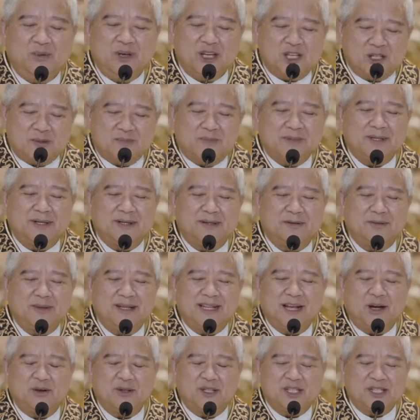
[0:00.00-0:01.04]
whisper
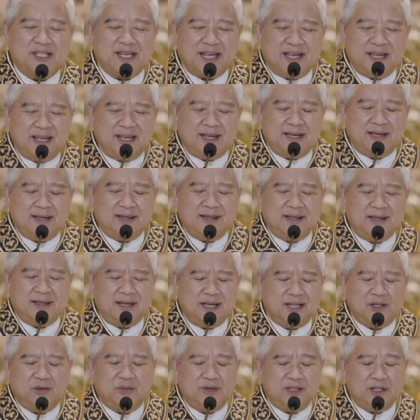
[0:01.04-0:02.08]
without saying
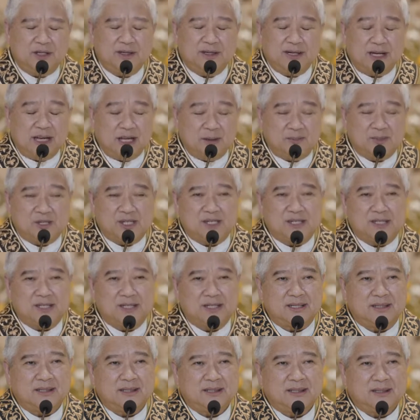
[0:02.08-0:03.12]
it with your
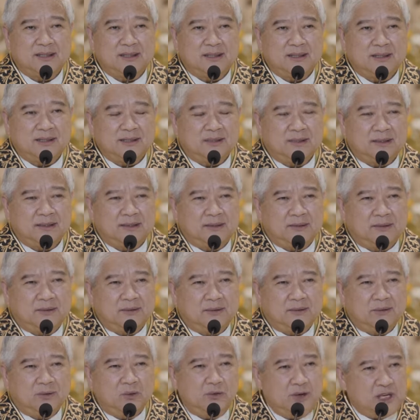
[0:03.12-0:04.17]
lips.
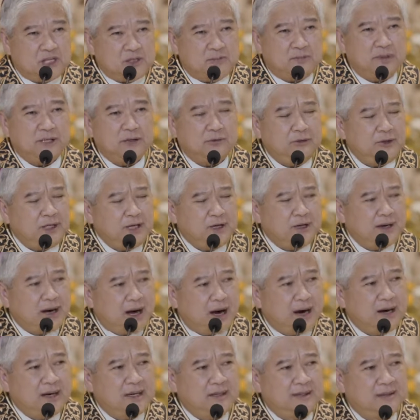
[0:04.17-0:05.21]
Whisper it with your
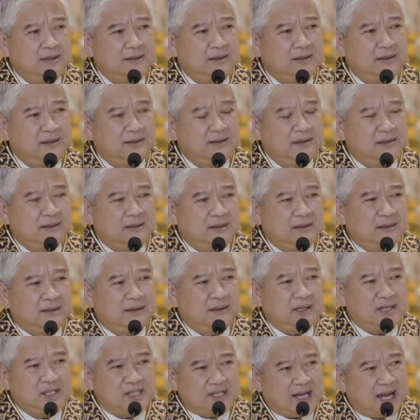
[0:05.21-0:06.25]
heart,
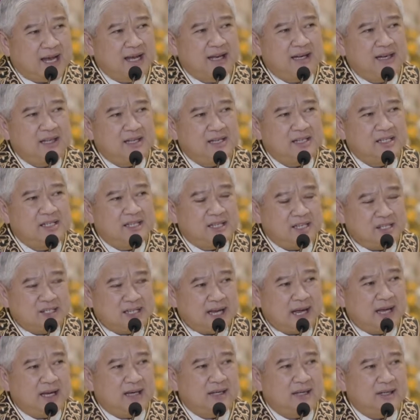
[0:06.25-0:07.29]
silence in
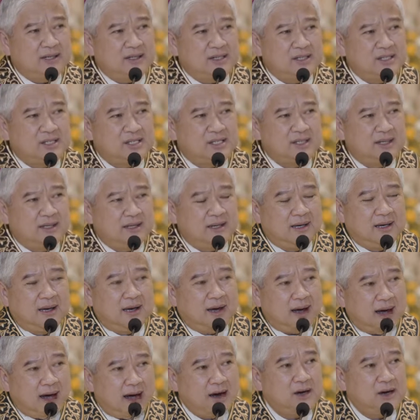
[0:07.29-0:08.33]

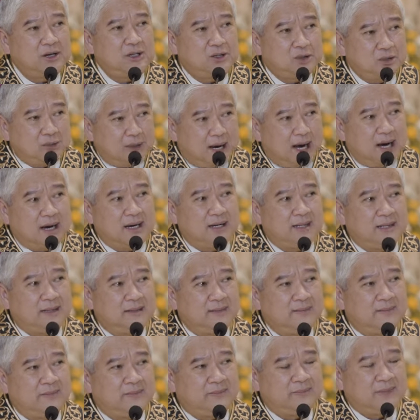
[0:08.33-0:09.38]
silence, heart to heart,
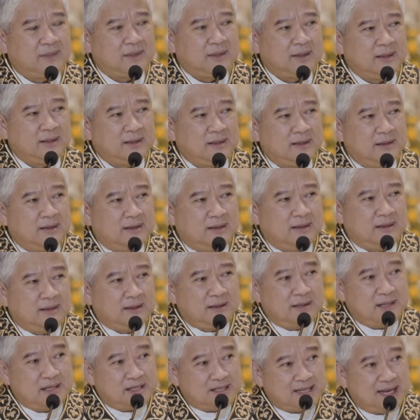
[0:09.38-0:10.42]

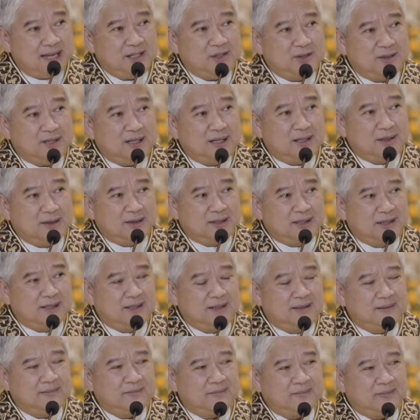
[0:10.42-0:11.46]
Say to the Lord,
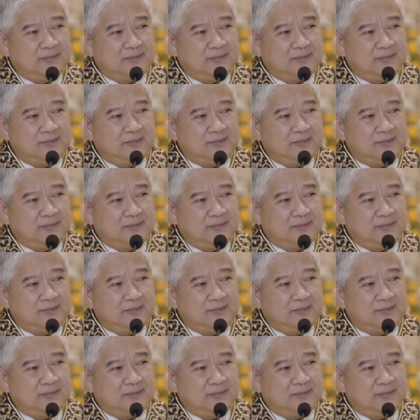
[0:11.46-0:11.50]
